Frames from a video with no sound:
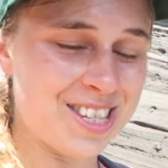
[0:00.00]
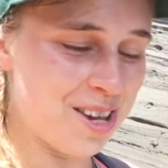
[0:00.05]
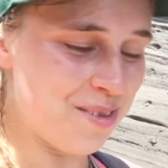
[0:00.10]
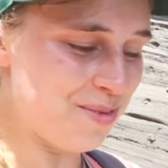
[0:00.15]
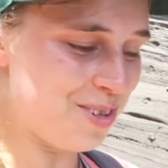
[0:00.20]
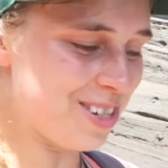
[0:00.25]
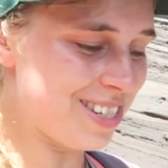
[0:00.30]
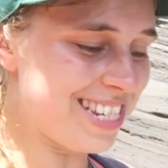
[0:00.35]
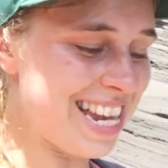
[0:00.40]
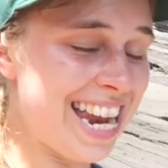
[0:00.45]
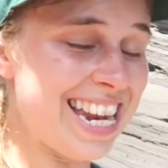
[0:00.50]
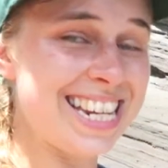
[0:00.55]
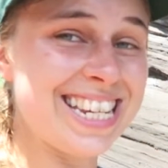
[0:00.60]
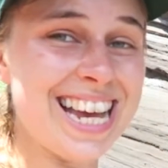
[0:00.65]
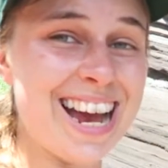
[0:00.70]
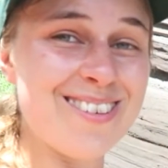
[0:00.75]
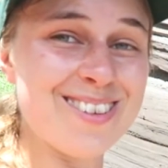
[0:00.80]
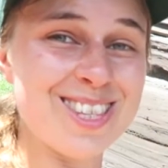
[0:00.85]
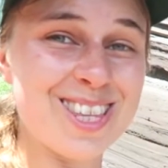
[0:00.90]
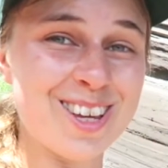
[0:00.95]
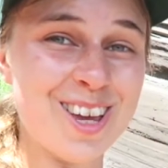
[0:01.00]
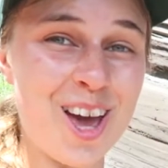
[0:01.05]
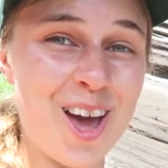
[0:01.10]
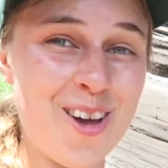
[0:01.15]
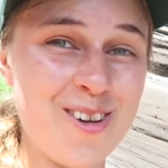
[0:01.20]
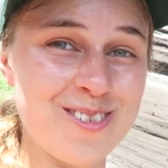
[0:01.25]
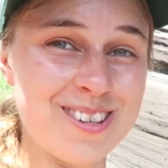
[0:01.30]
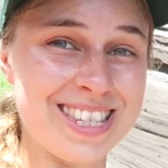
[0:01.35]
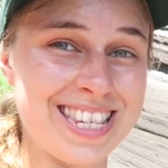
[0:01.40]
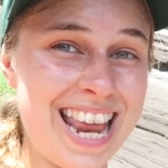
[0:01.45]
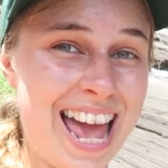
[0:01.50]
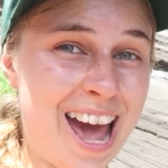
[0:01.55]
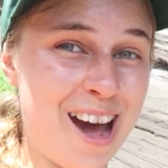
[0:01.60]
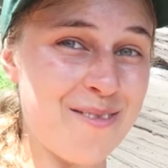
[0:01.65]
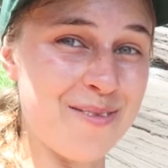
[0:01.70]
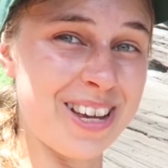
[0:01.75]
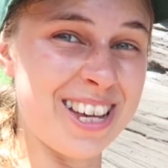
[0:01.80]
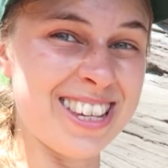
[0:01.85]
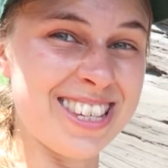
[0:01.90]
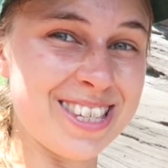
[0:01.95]
So I'm just heading down to the coast
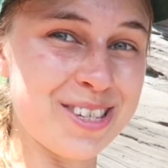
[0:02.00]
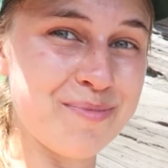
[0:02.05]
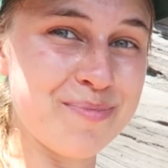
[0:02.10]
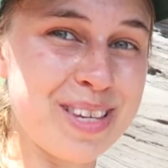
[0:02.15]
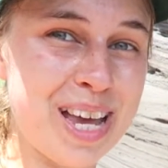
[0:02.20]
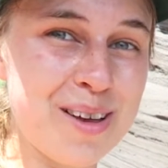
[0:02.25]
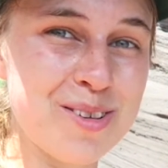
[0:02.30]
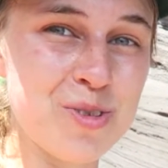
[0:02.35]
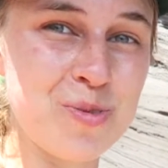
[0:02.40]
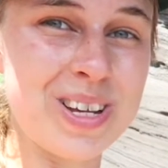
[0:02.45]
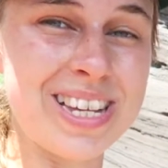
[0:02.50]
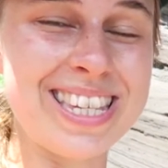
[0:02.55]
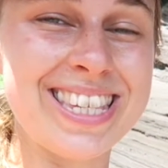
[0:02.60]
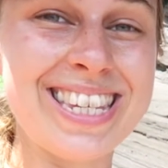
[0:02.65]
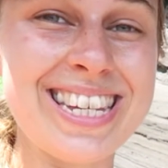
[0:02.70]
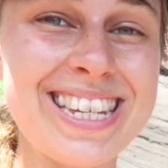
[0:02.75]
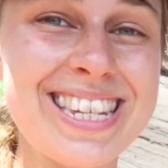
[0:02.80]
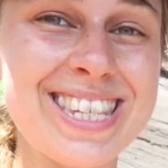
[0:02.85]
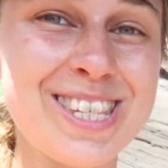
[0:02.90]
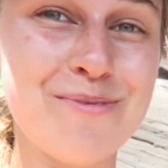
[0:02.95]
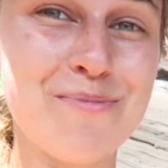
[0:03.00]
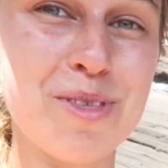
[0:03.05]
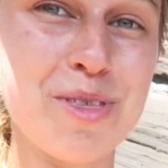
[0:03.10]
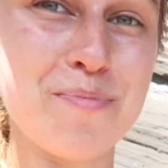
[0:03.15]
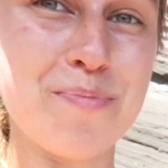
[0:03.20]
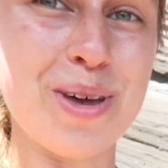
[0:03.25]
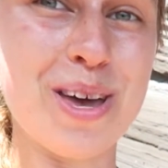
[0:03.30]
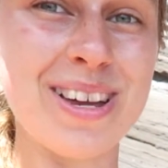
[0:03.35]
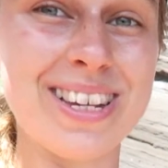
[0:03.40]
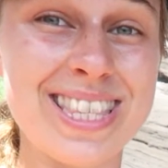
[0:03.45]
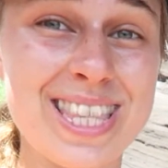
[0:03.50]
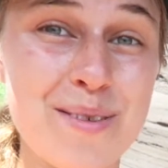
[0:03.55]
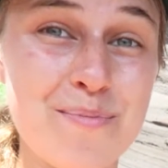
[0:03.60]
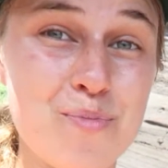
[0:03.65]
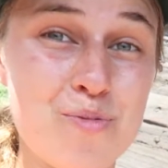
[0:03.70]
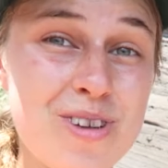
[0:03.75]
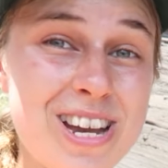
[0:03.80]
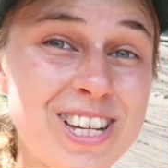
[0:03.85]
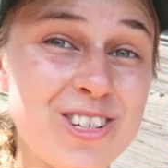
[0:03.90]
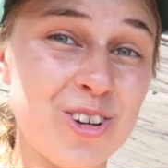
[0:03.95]
now because sometimes we can see some of the birds that
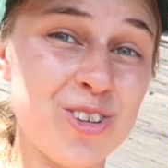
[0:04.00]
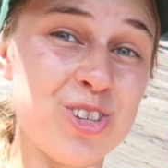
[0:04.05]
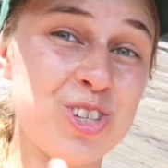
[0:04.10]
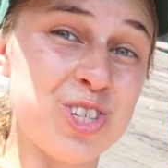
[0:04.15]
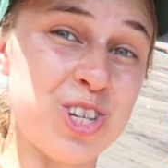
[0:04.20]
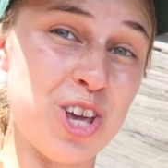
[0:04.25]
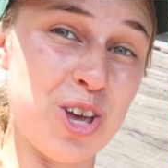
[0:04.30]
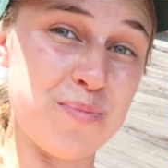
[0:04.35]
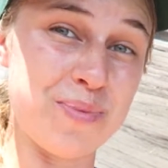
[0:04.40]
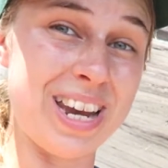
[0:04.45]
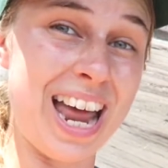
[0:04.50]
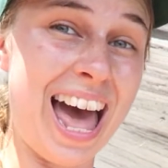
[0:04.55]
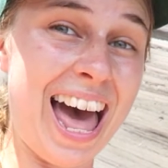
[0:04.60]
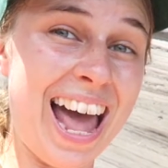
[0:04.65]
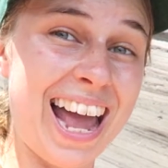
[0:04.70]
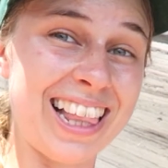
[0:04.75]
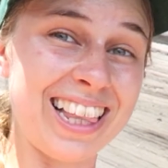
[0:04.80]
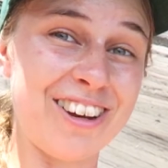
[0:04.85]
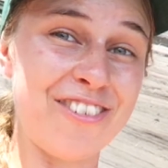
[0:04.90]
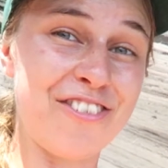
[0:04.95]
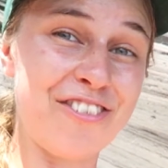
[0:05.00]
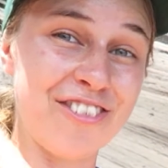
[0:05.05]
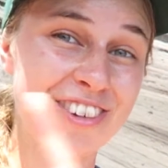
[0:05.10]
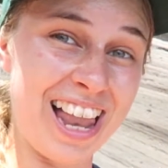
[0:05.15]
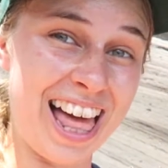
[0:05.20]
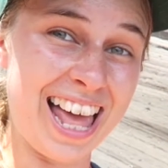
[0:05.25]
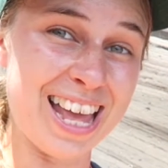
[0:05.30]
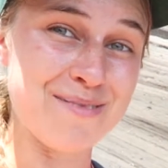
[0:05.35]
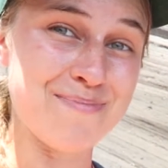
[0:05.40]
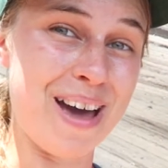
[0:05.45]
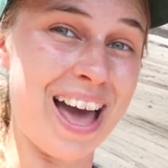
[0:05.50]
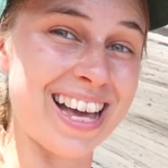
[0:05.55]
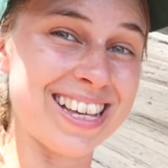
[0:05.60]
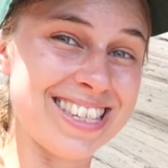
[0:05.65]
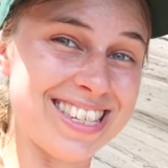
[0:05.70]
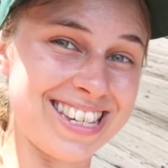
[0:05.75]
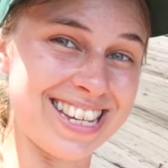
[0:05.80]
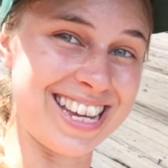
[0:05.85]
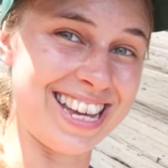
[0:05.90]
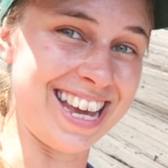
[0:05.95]
breed on Serpent Island fly
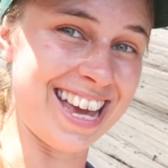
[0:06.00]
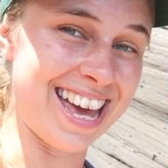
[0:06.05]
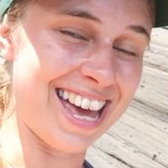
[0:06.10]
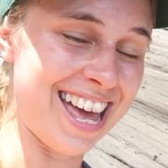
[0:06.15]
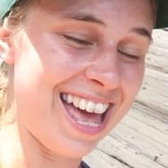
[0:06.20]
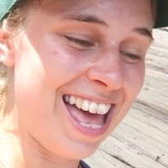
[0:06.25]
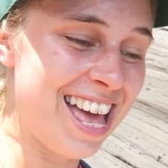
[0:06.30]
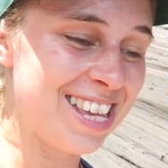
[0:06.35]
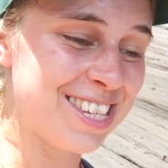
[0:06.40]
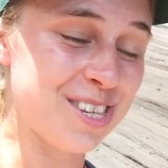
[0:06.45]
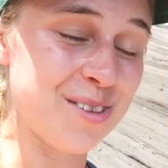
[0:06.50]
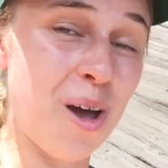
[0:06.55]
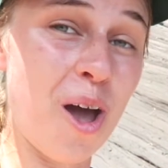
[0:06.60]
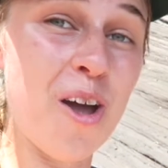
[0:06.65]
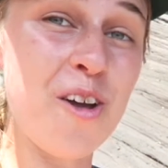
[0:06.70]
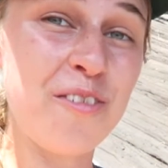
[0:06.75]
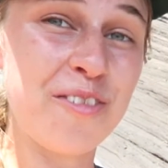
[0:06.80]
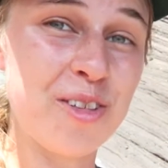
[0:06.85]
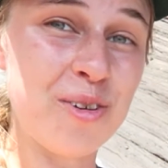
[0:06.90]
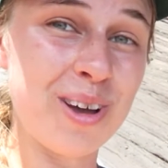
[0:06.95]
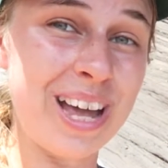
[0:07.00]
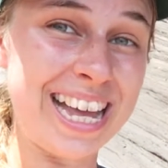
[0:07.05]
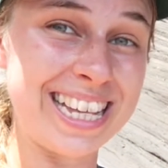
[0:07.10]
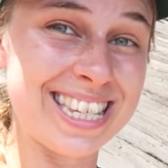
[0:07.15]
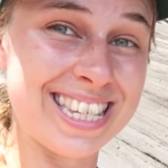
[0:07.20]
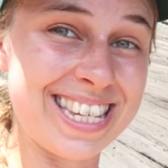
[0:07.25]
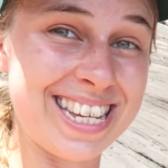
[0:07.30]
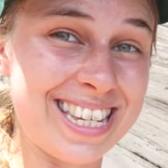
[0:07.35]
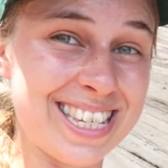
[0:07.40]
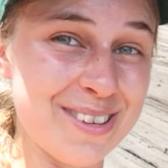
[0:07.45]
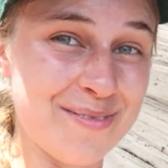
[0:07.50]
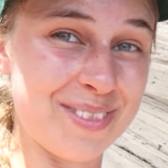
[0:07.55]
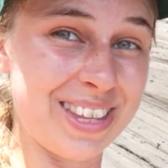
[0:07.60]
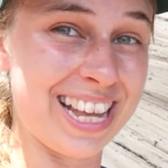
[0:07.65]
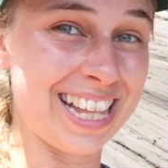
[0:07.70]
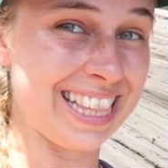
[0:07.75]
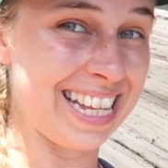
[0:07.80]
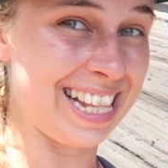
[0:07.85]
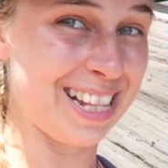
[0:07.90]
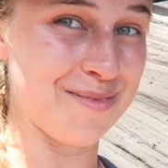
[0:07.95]
past here, so hopefully we'll get to see
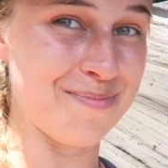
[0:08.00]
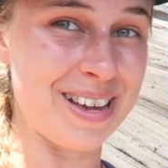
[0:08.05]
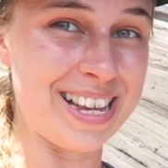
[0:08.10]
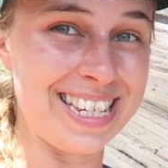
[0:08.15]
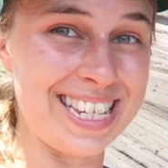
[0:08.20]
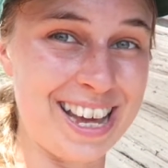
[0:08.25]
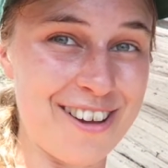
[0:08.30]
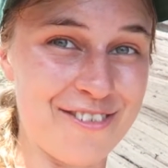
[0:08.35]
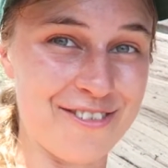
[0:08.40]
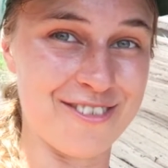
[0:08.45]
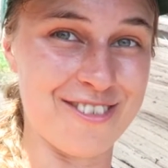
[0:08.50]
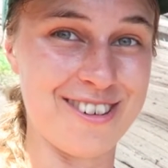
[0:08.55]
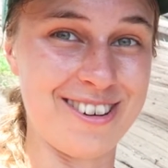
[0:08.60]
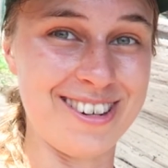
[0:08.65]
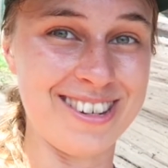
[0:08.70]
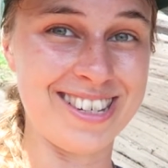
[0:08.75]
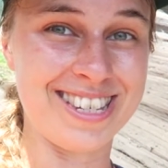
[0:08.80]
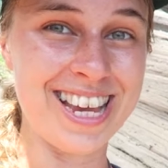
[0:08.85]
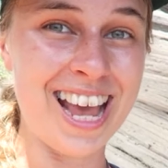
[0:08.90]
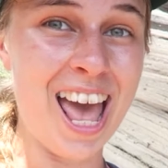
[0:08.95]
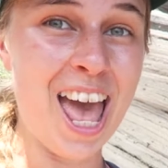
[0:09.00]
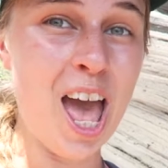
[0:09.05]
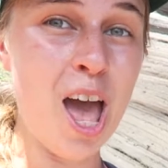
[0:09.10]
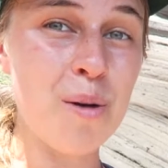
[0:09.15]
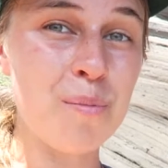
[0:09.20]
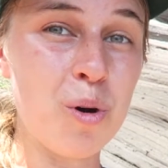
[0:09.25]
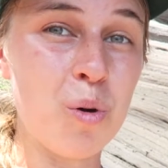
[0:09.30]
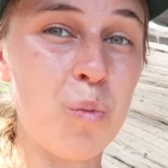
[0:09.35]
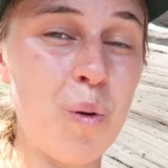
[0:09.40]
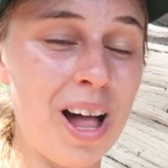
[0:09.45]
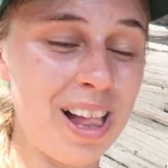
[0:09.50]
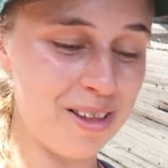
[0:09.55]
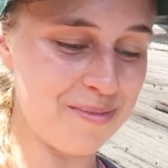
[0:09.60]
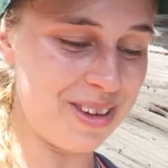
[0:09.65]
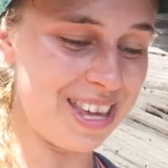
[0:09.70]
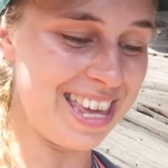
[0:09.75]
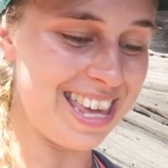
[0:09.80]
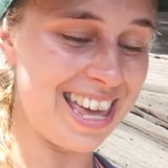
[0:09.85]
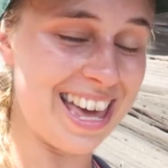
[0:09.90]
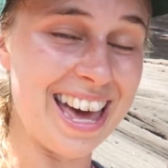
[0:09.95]
something a little bit different. But while
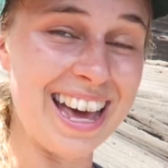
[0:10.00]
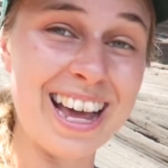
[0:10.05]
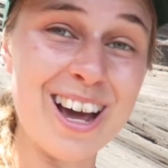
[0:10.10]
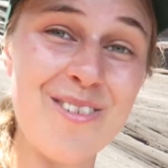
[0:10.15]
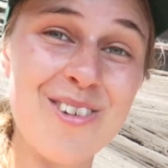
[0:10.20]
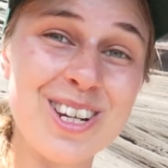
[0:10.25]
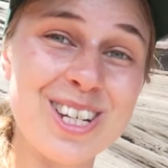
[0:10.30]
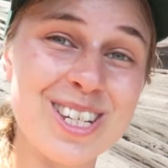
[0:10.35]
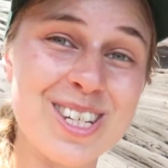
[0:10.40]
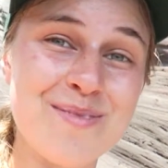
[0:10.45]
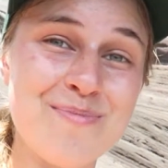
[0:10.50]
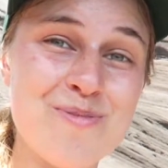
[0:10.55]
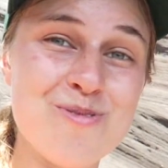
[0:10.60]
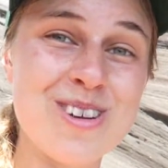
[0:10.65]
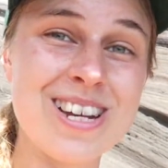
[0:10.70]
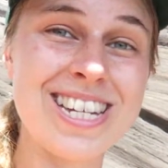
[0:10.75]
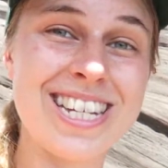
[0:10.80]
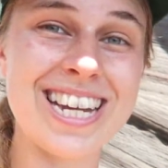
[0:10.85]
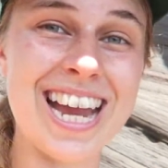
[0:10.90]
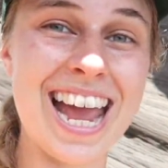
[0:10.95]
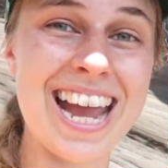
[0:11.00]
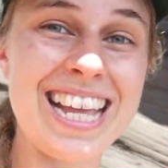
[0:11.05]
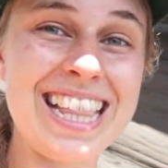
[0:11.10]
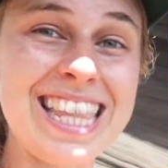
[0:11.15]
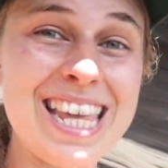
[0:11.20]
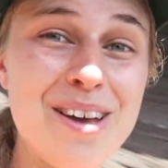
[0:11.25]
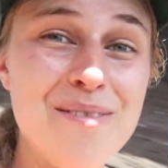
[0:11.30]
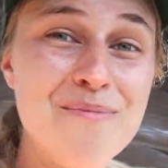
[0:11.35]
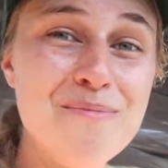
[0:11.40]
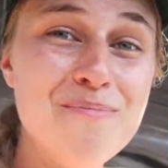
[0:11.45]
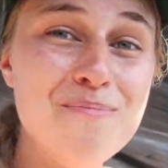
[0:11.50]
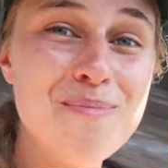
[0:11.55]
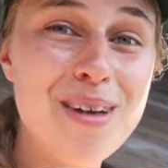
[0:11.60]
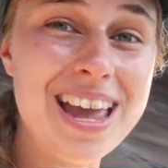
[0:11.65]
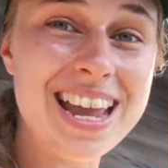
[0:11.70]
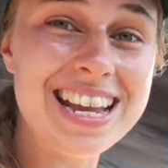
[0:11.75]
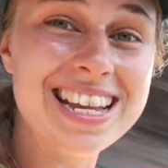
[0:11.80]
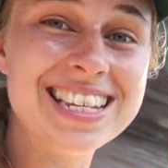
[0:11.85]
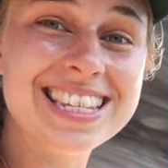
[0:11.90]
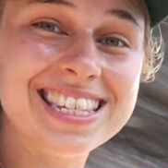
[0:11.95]
I'm here, can we just appreciate the
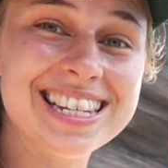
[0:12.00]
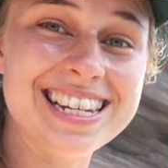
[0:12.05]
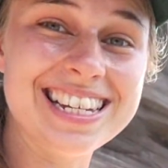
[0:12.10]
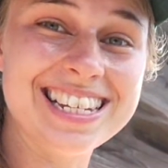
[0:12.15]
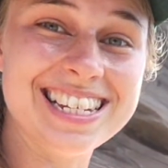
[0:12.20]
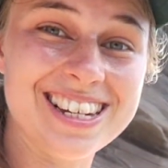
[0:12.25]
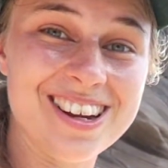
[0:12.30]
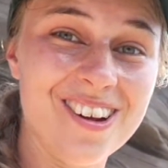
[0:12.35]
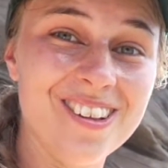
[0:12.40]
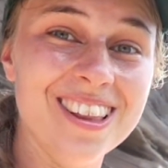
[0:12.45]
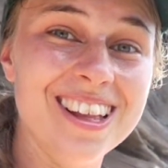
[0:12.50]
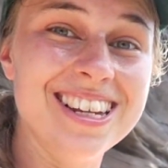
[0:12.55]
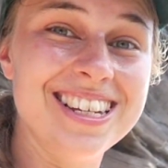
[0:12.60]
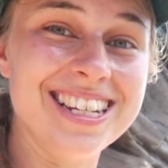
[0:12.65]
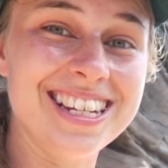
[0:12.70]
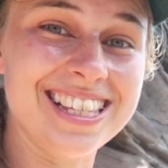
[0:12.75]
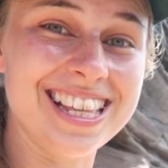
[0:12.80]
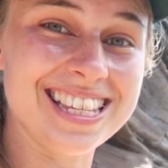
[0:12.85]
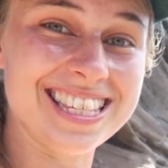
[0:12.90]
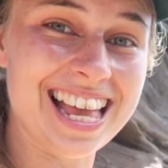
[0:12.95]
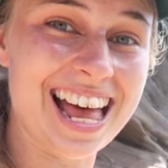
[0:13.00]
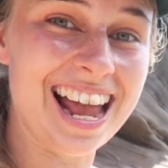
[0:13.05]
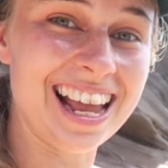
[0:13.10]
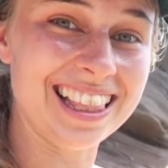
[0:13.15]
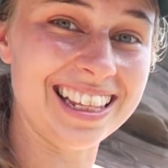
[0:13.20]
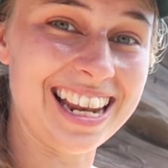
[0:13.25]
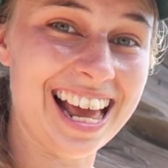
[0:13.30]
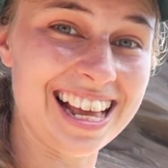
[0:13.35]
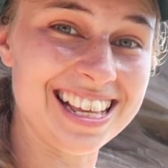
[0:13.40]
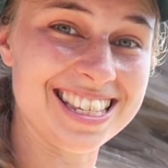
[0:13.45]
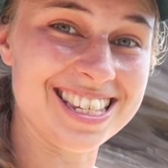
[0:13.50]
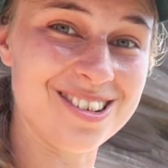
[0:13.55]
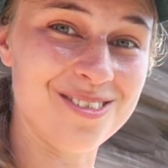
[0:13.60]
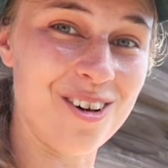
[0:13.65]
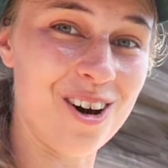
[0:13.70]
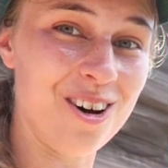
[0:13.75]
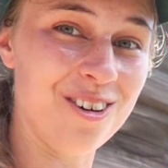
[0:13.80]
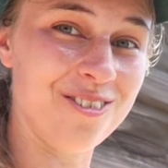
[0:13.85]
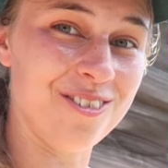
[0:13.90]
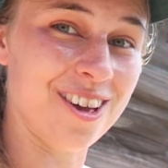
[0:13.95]
amazing geology this island has to
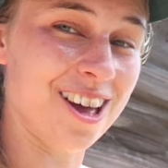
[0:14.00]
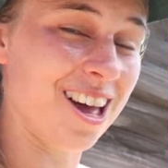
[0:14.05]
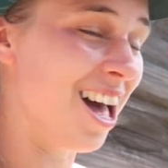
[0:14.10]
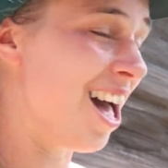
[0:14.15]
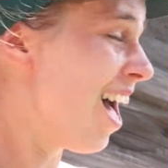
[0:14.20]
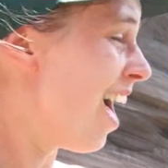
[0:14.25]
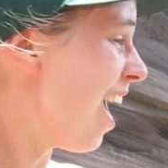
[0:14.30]
offer?